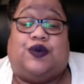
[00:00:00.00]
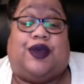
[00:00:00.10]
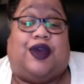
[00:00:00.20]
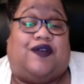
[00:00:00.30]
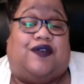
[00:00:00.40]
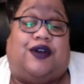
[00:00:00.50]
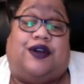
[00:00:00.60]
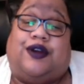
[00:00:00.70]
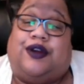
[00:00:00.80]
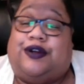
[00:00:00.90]
whatever
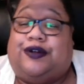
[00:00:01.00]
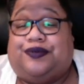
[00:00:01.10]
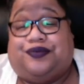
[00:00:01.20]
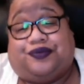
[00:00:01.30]
girl,